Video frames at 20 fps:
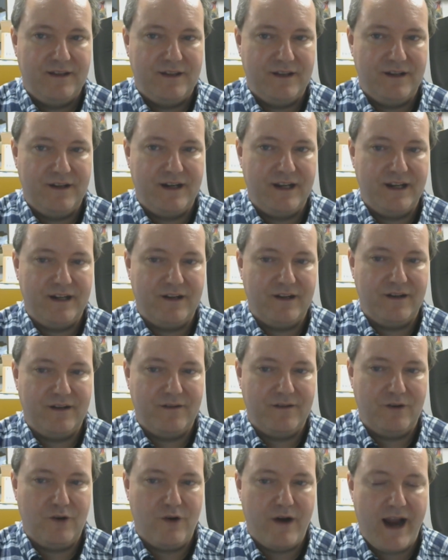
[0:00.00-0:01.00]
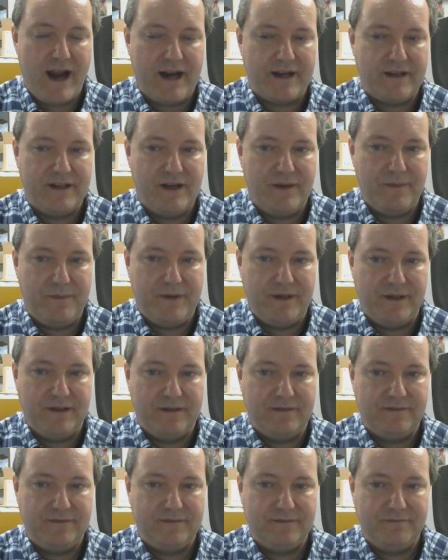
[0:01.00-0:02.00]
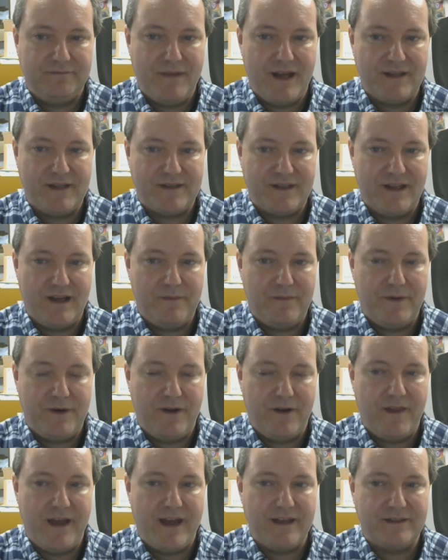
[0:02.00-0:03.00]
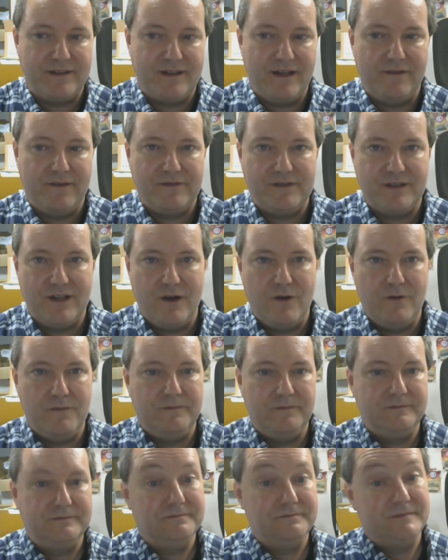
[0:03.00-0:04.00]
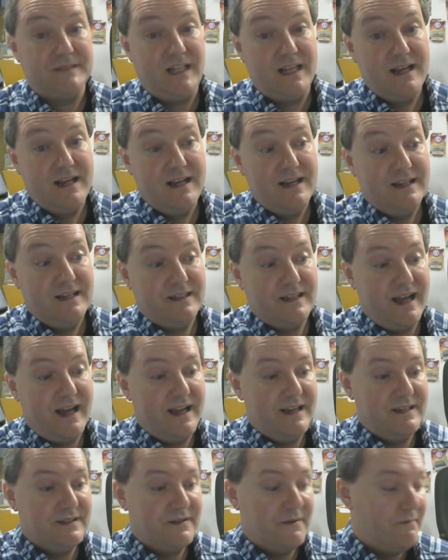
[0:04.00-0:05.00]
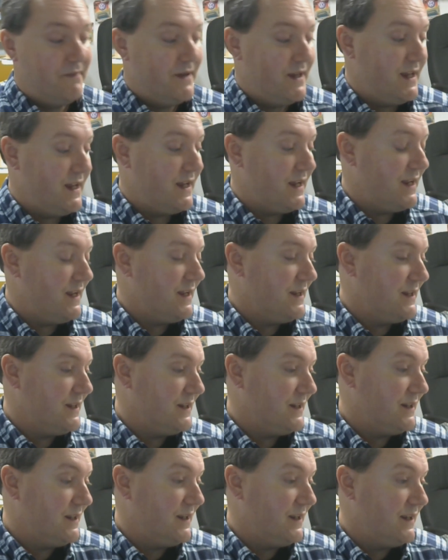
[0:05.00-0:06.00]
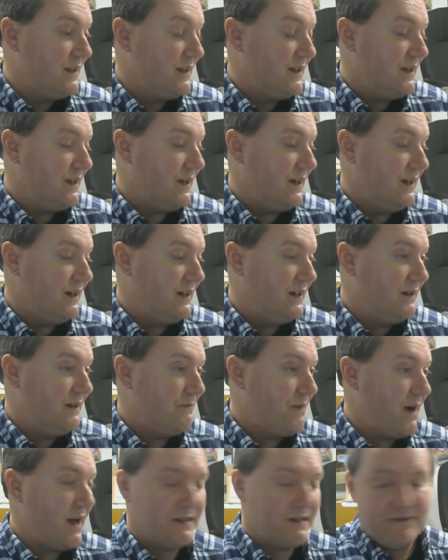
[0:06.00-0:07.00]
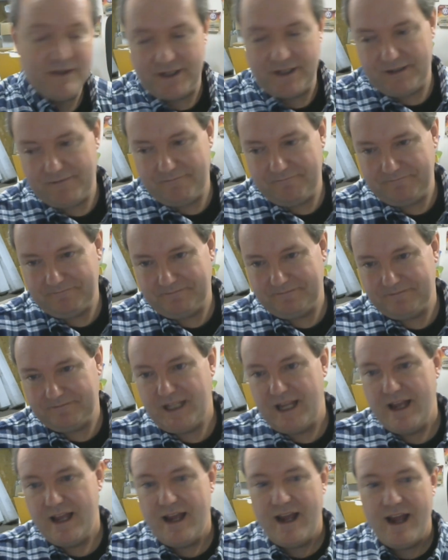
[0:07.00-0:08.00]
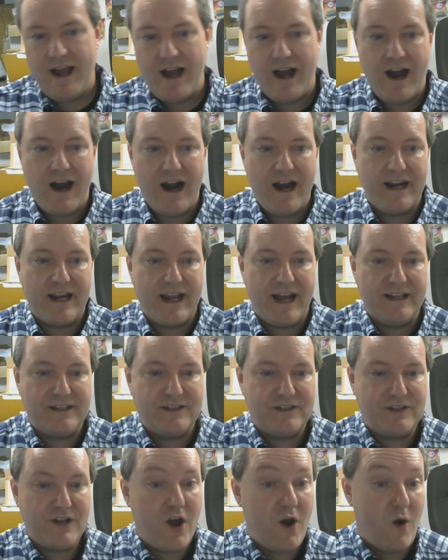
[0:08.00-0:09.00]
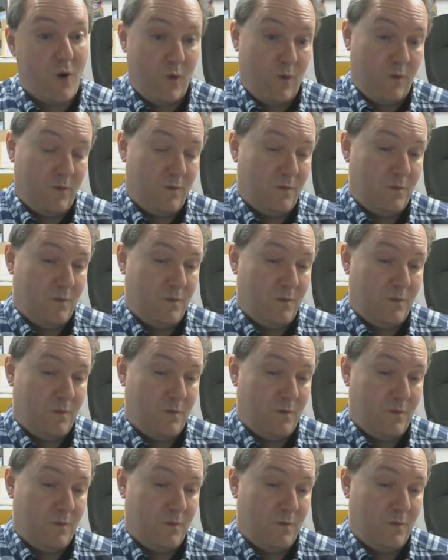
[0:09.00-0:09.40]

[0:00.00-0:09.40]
getting cracked up and messed up and all that stuff. So that is a big possibility. All right, guys. So